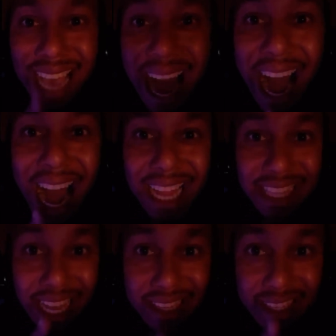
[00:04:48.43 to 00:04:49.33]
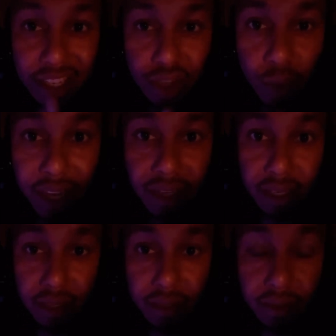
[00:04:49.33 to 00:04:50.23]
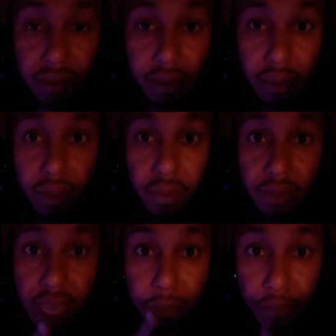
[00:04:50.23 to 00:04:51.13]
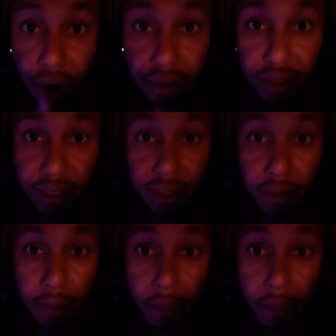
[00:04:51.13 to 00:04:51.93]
tied that situation, that person,